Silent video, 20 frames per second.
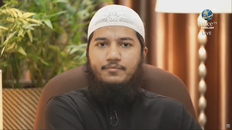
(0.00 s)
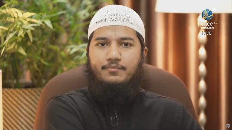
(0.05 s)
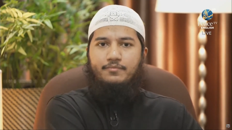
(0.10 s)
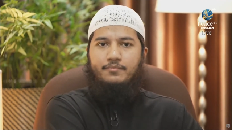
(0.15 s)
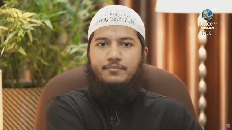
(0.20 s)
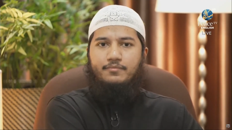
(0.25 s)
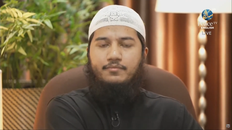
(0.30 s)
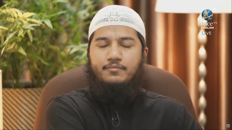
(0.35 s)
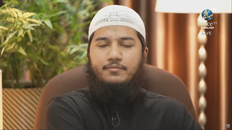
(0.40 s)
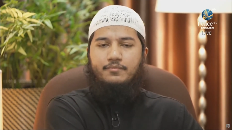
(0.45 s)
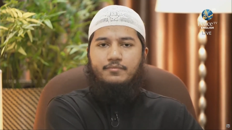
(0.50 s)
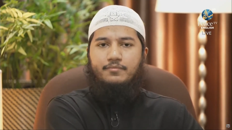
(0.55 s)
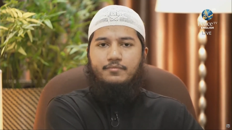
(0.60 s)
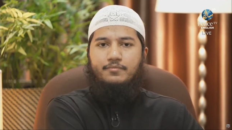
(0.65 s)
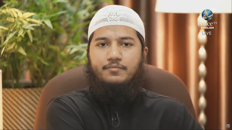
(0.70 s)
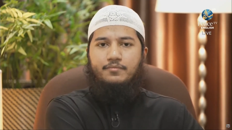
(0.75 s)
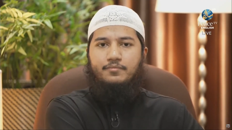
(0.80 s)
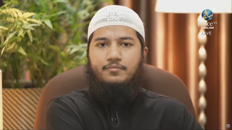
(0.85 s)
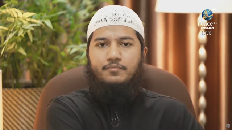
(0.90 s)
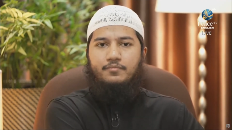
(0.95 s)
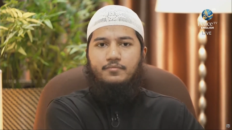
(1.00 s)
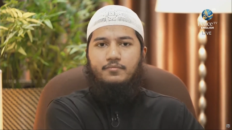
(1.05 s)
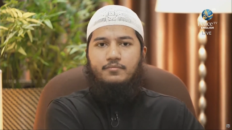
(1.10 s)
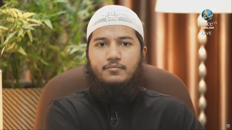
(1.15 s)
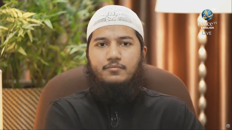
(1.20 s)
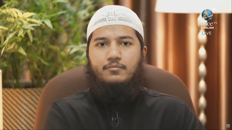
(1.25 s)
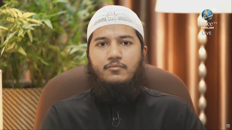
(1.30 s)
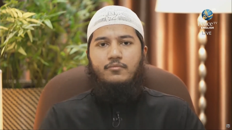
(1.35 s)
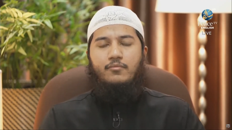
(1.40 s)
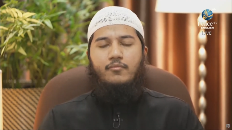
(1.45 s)

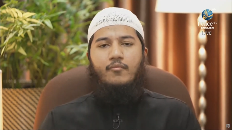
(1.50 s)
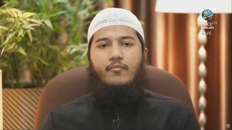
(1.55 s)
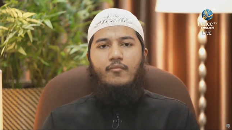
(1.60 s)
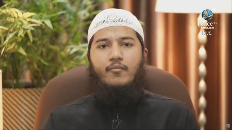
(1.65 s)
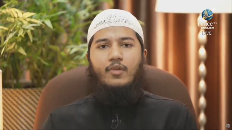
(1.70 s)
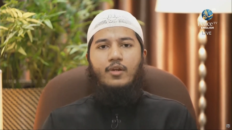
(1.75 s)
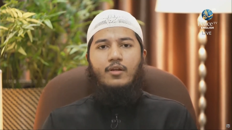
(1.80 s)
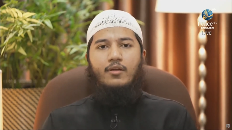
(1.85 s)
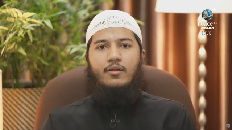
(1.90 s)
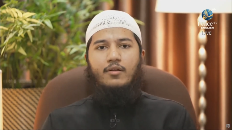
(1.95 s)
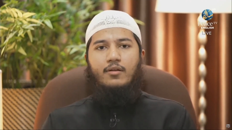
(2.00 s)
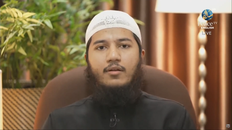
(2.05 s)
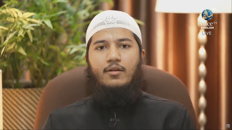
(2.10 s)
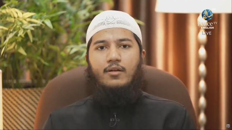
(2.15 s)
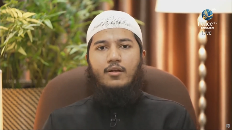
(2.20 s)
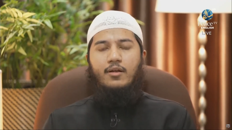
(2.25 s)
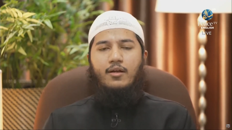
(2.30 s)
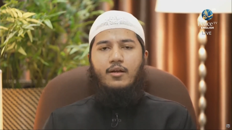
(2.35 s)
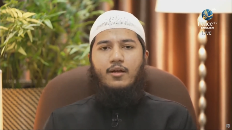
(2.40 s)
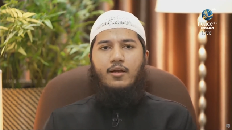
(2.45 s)
No one is speaking in this clip.